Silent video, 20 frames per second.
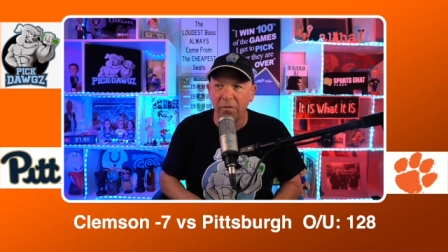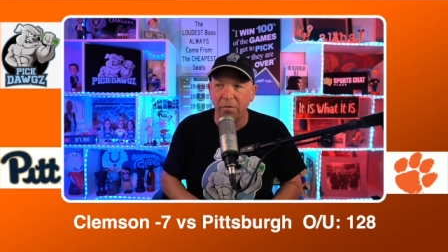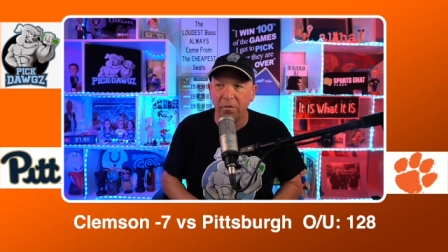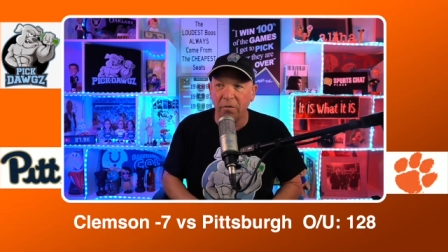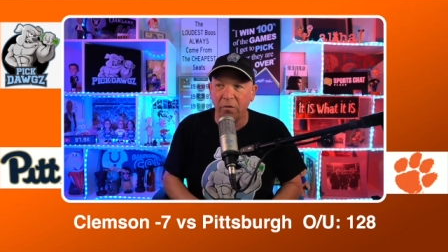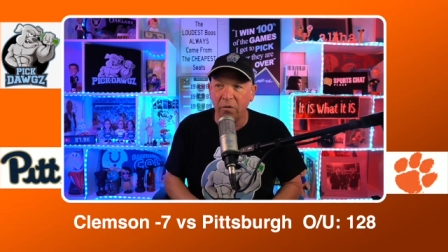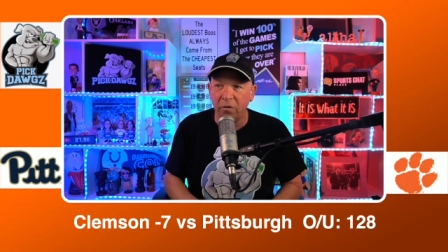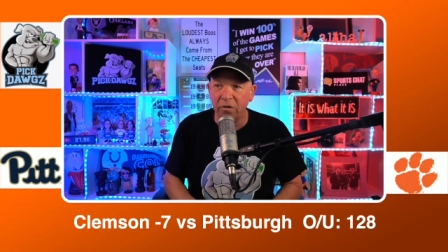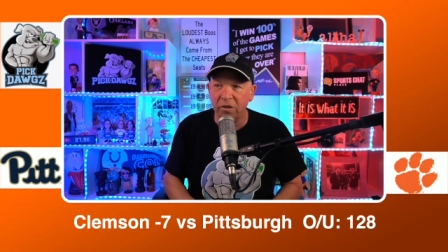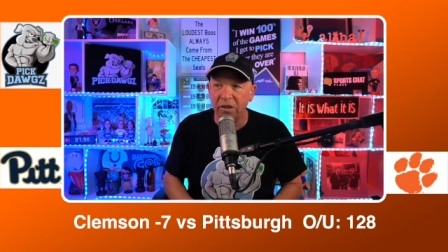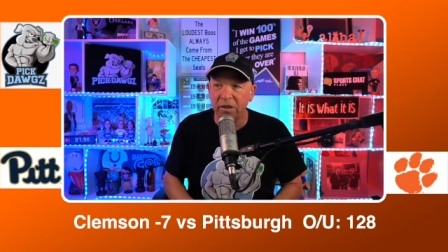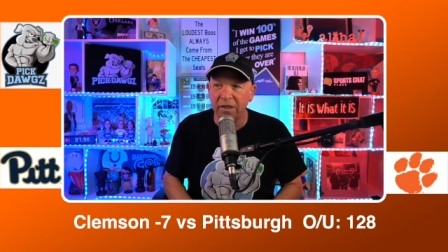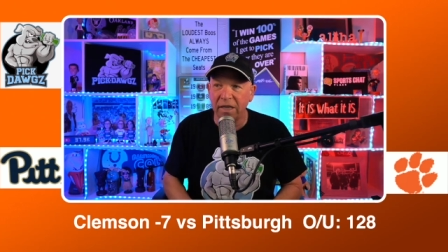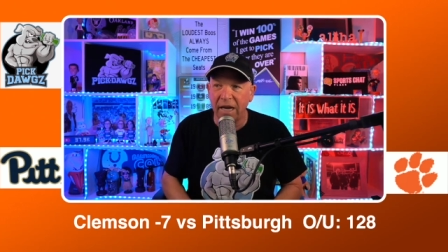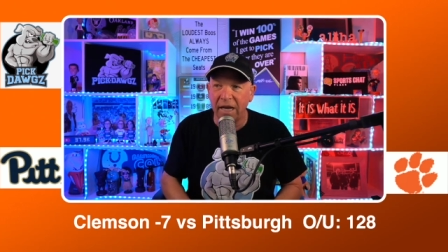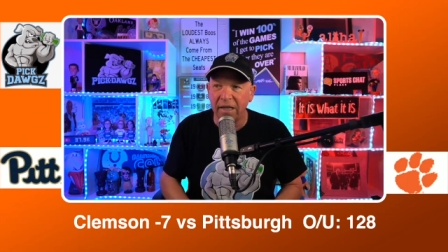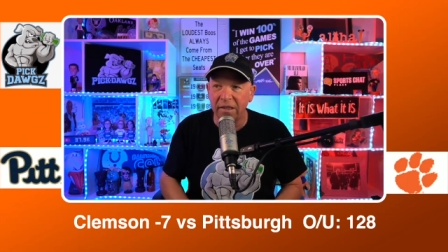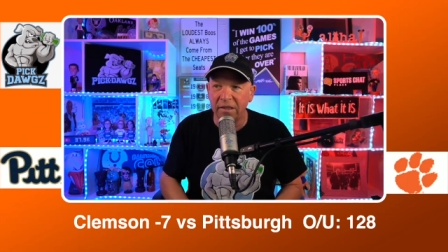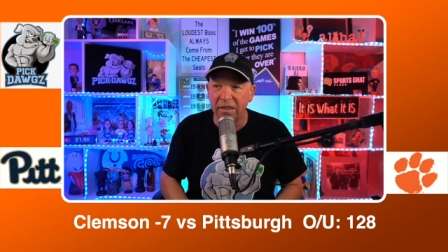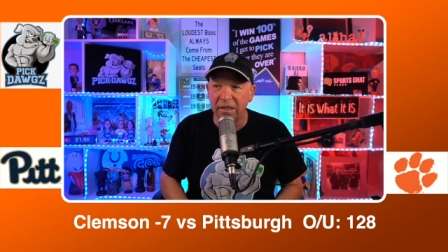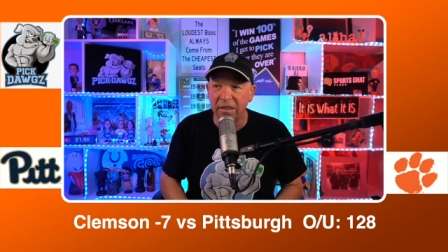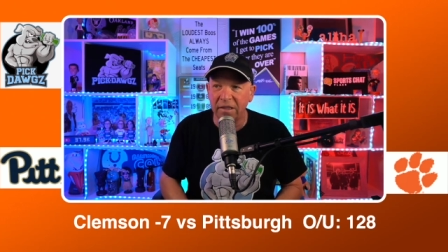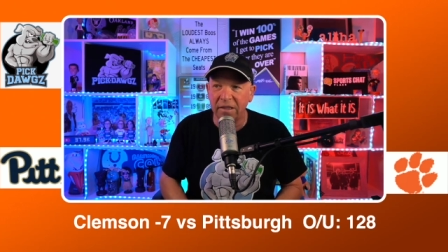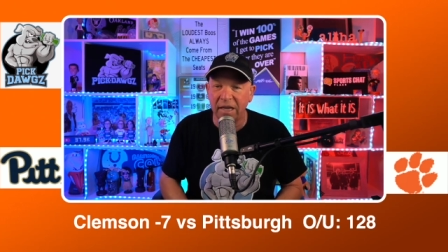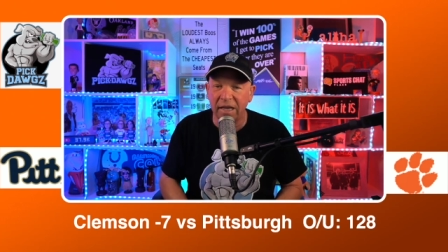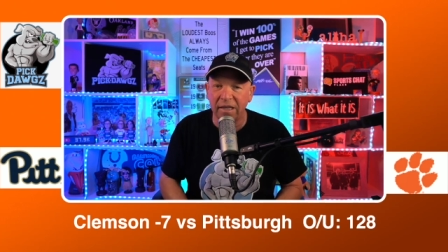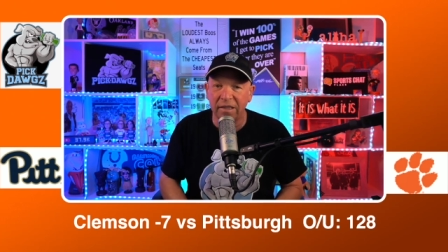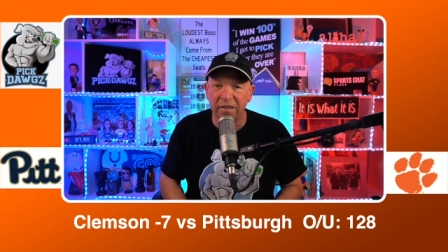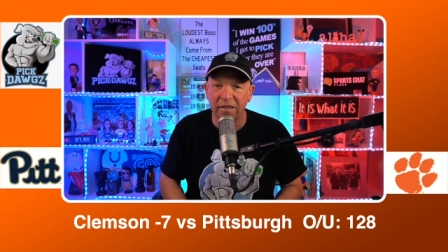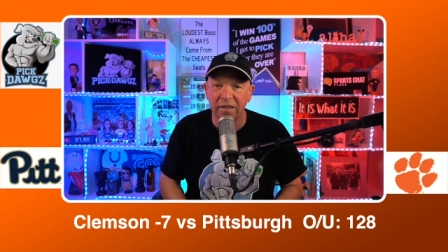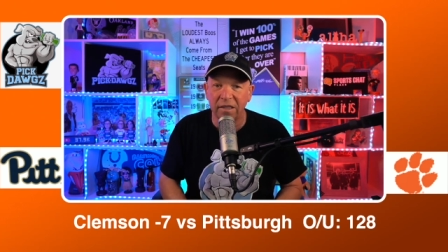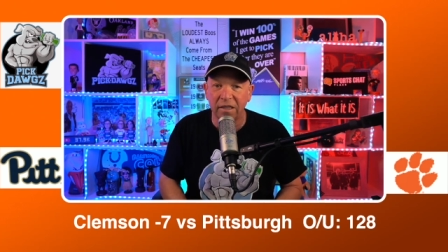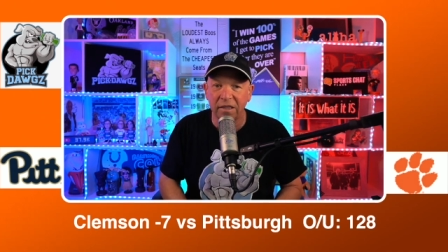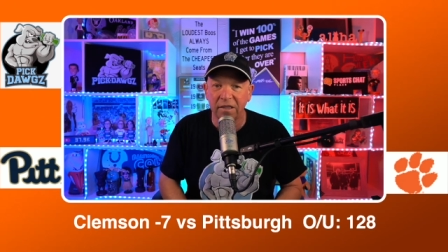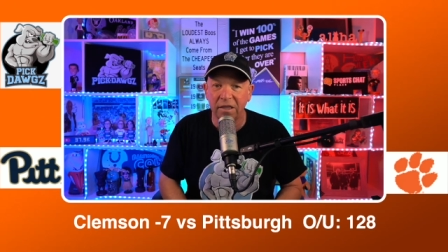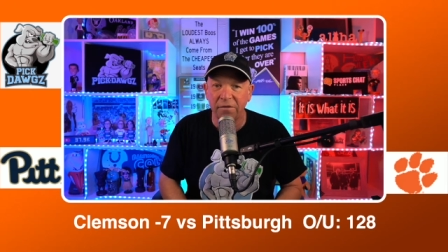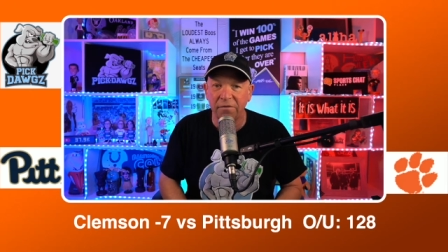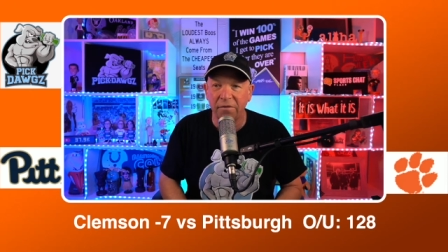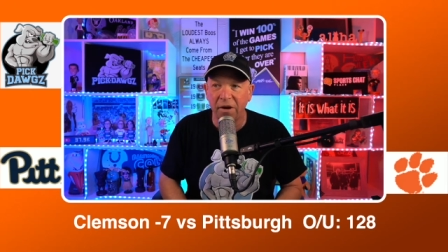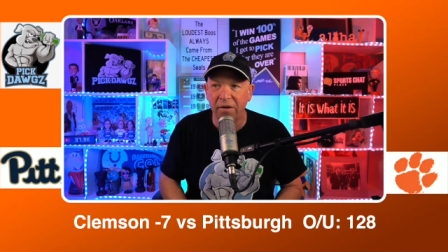losing to N C State
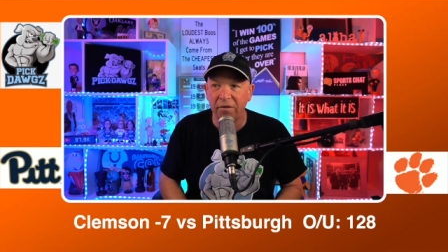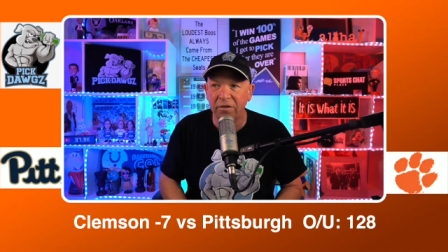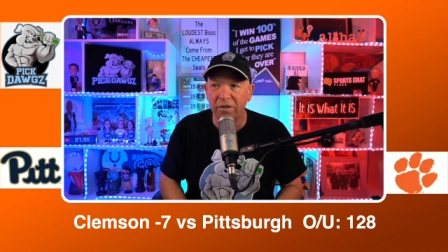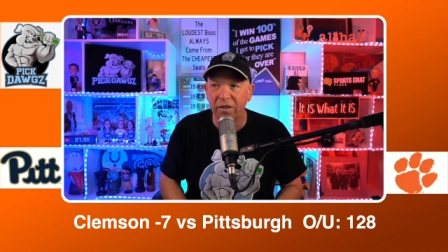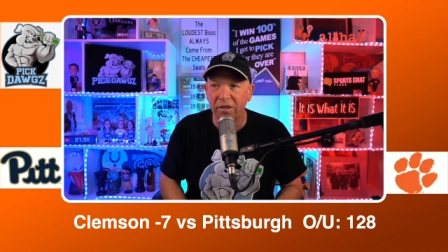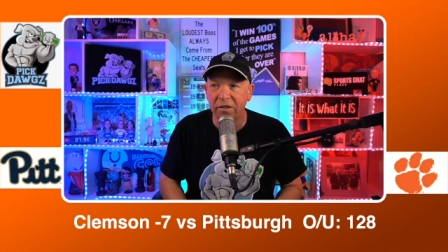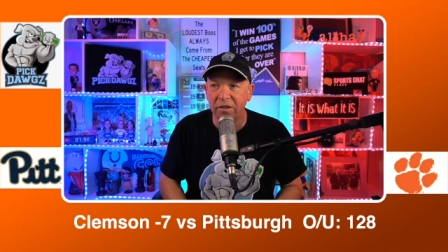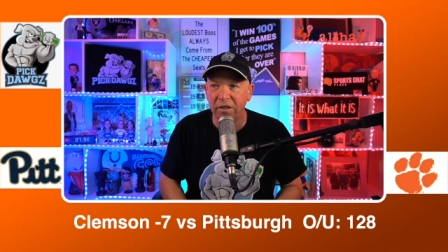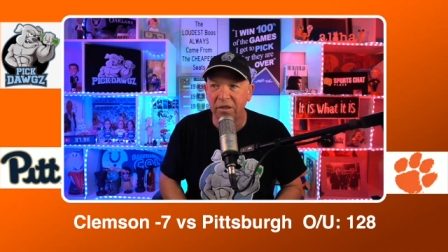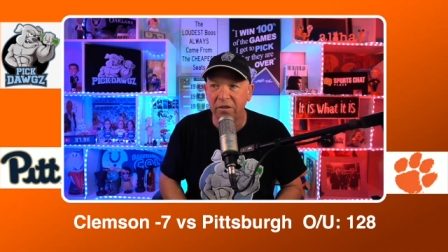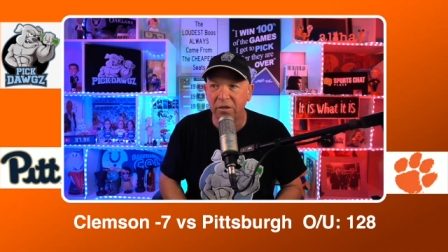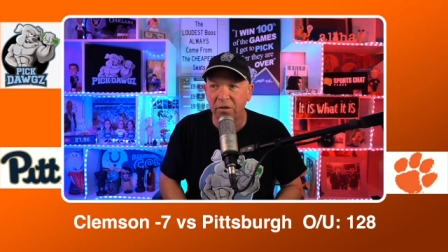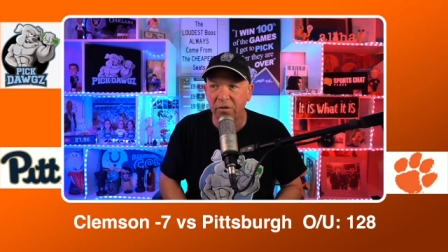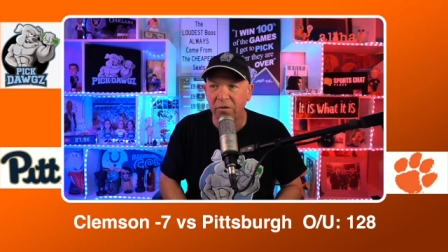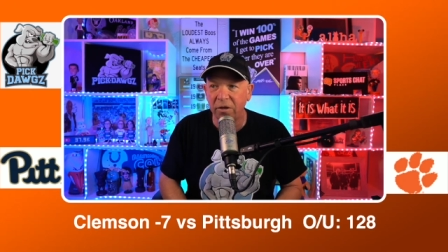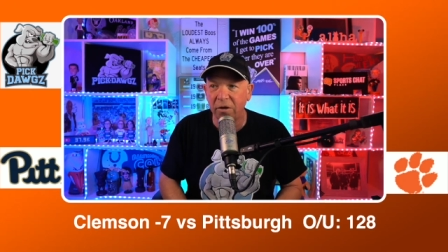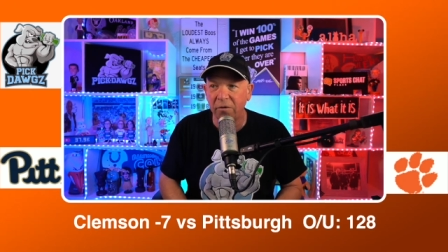sixty-five sixty-two.